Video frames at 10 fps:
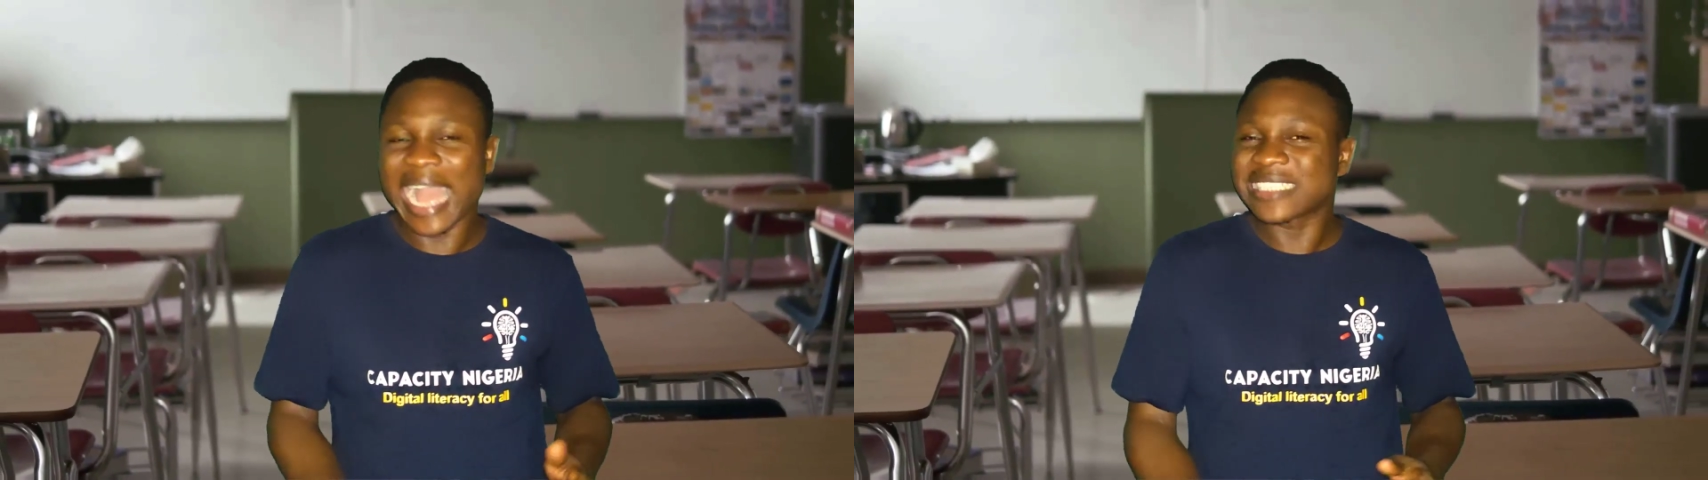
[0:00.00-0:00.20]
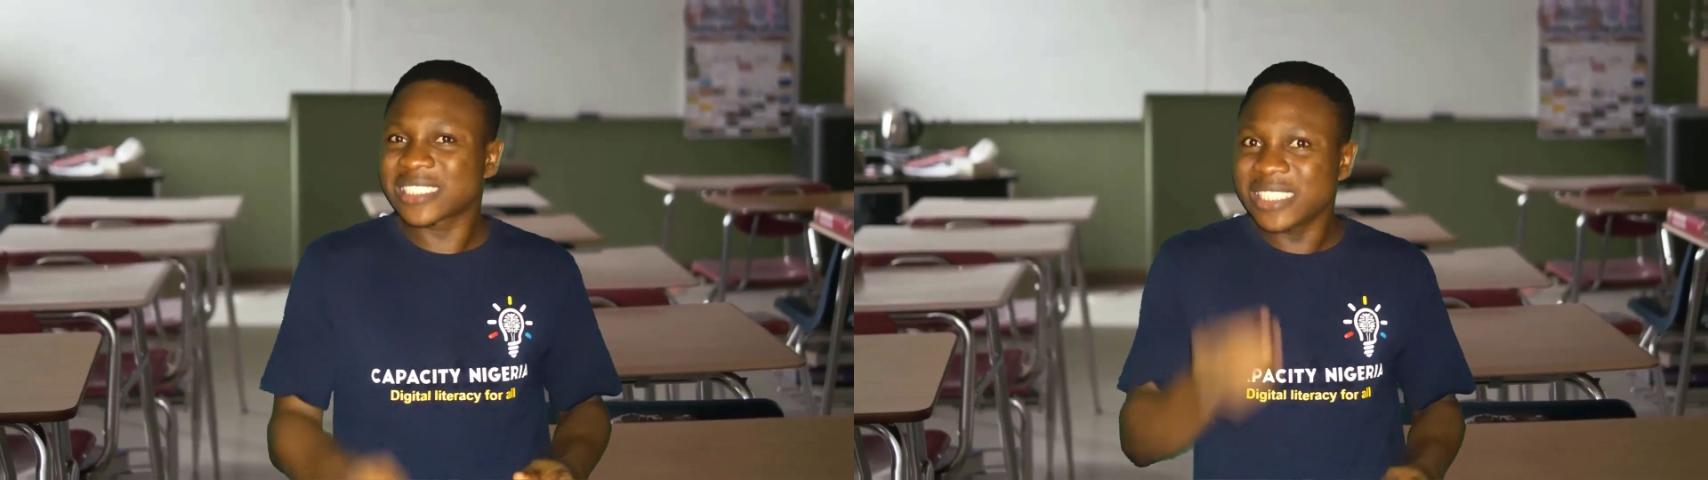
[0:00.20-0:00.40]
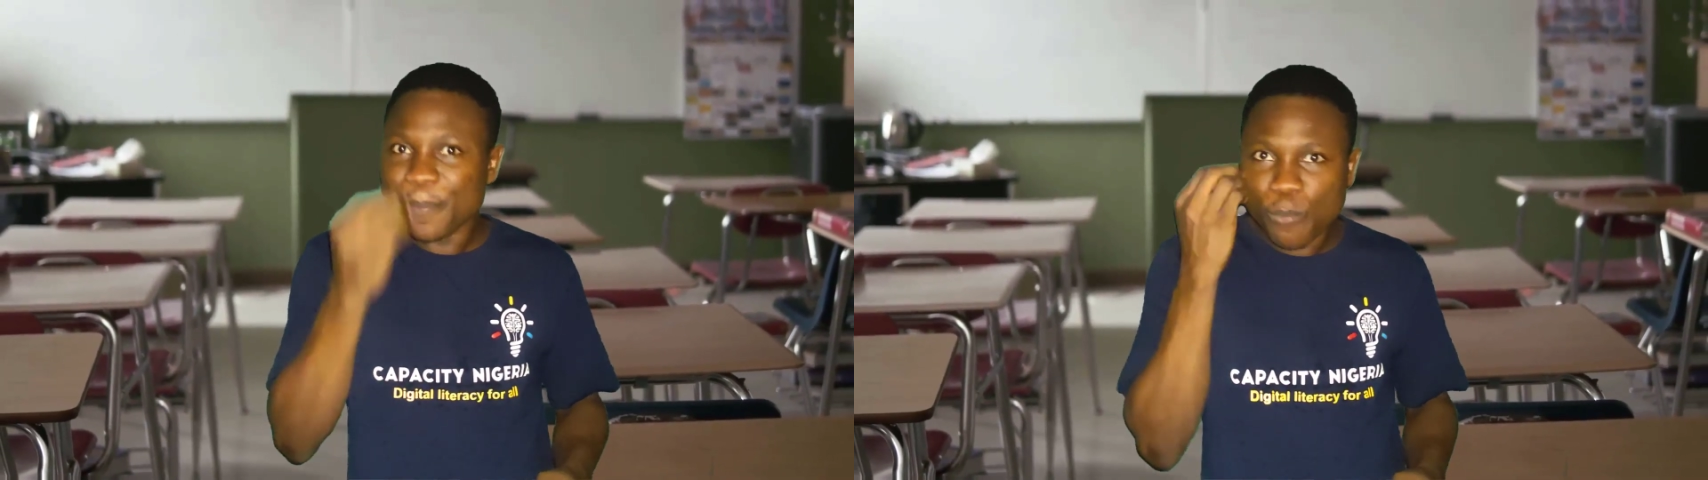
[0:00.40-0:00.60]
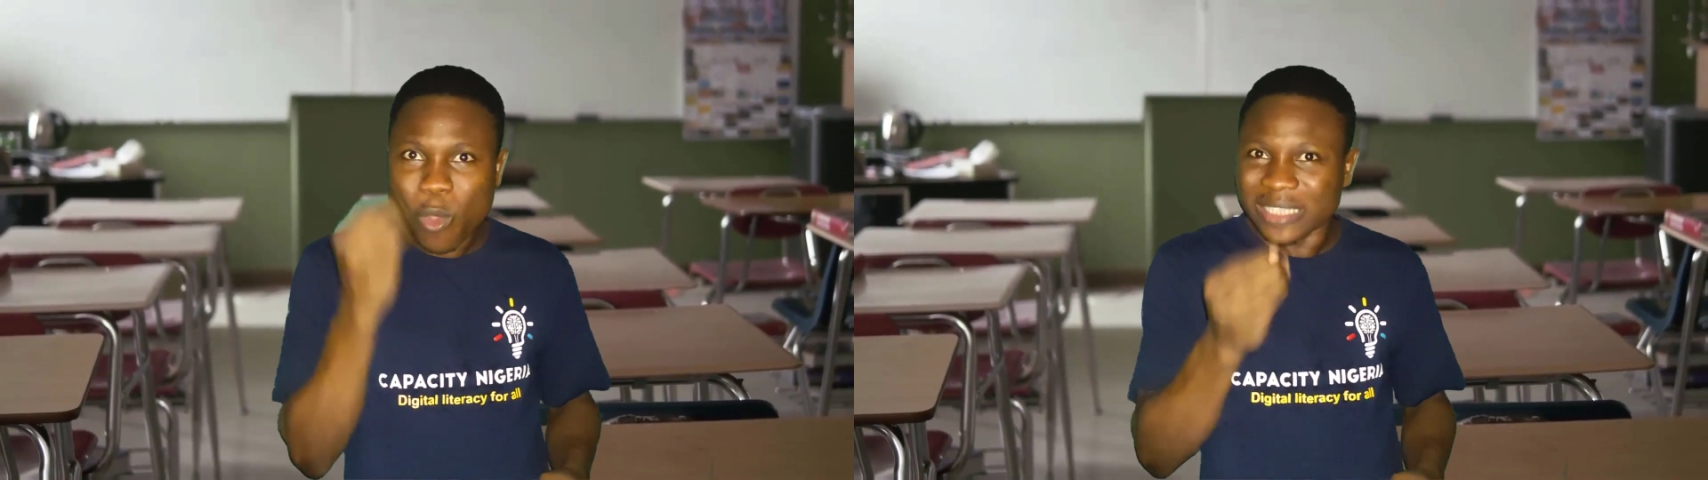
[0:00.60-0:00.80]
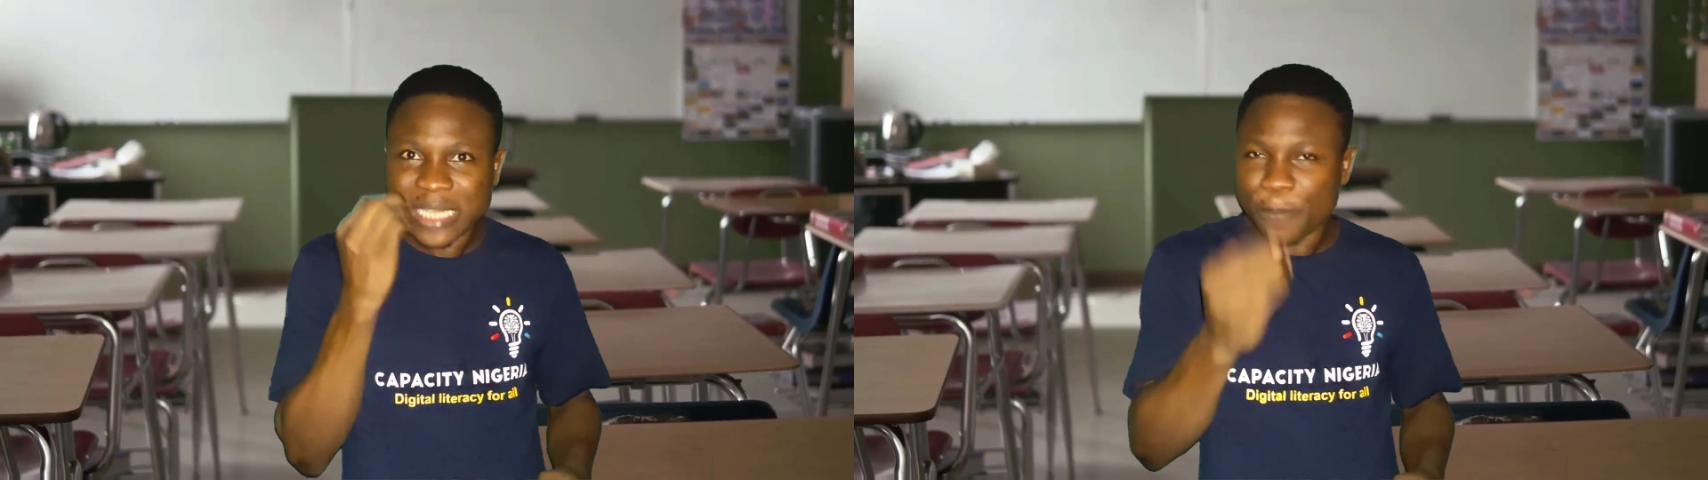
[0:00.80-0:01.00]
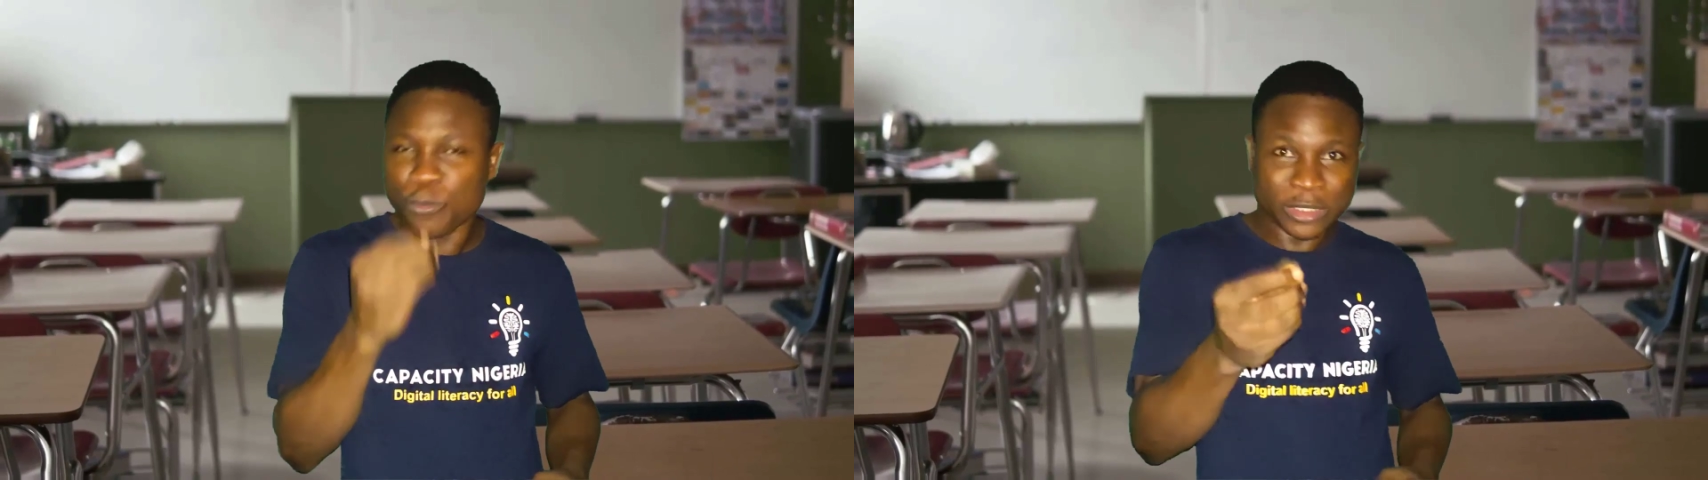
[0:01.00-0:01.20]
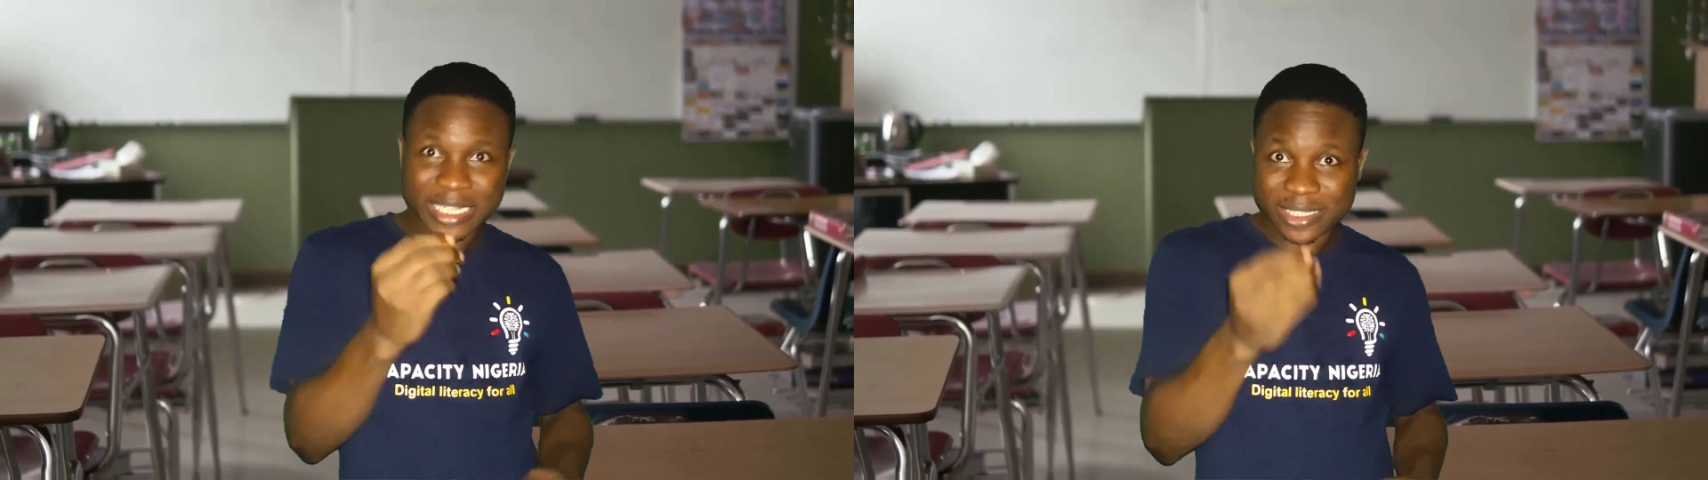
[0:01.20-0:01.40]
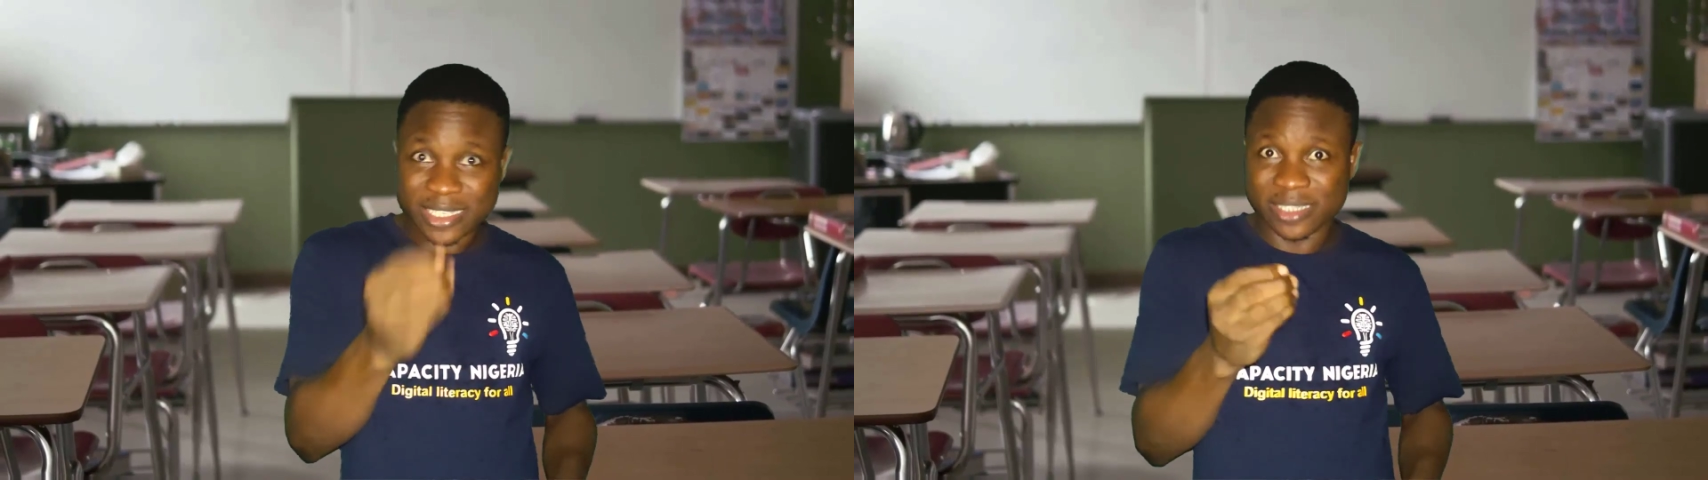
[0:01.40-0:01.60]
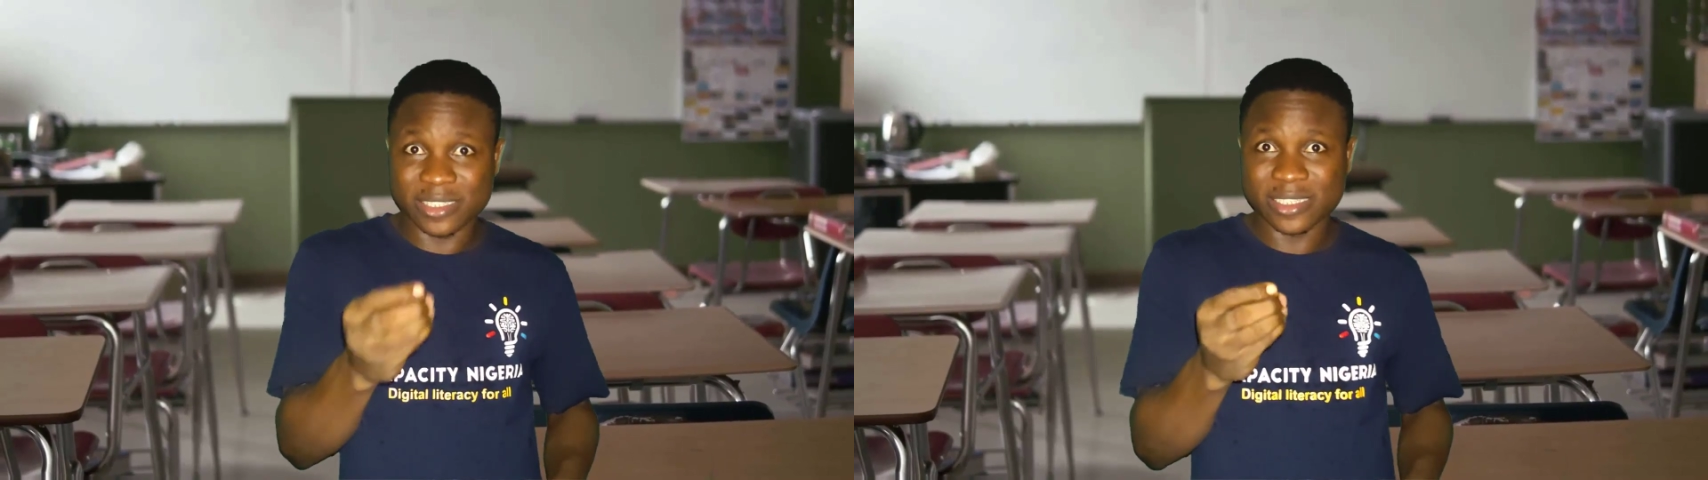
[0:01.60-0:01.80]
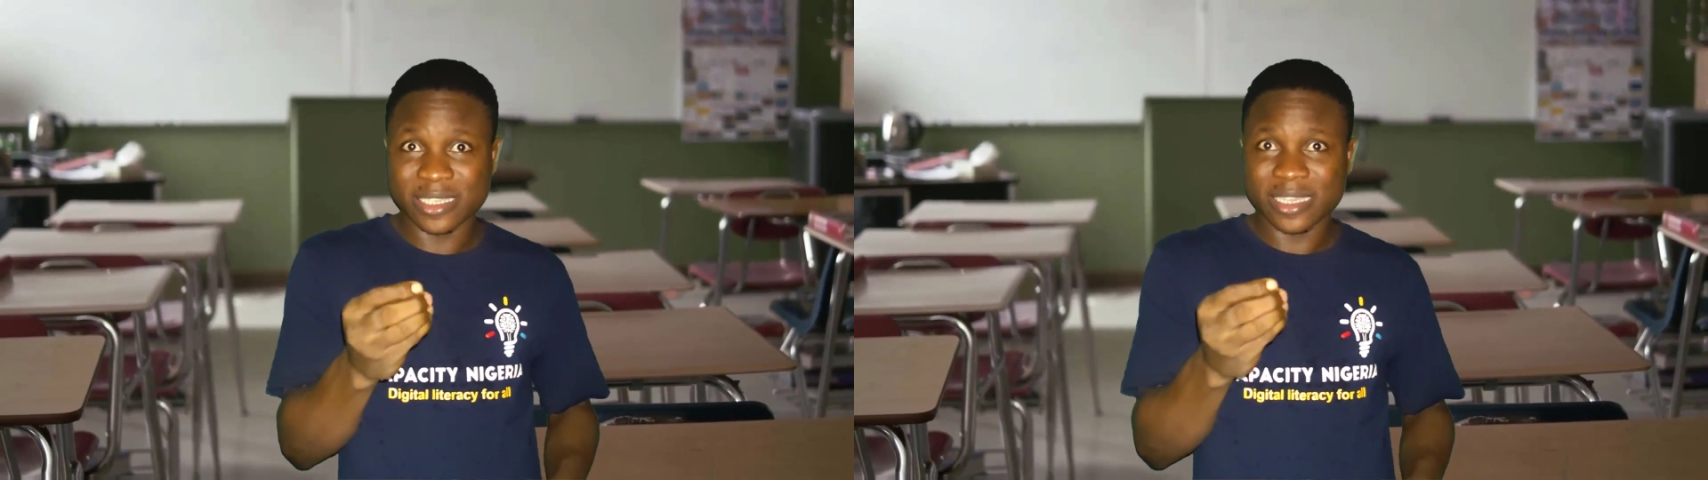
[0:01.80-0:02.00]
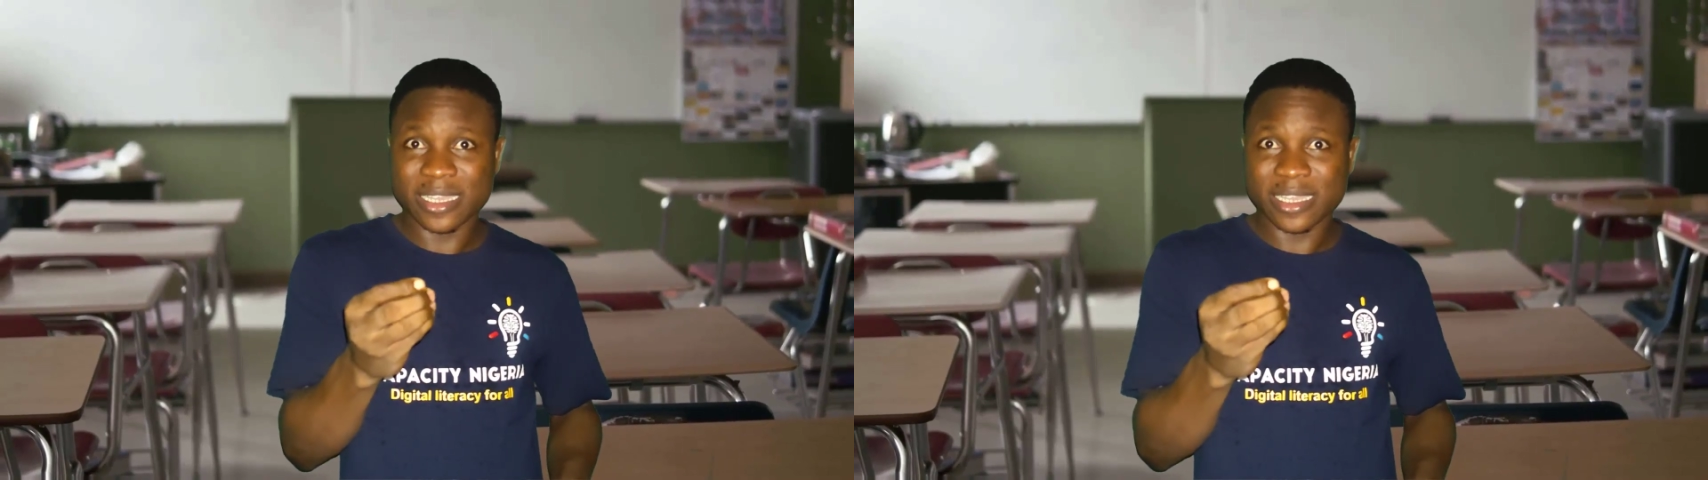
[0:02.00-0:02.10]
As simple as that project is,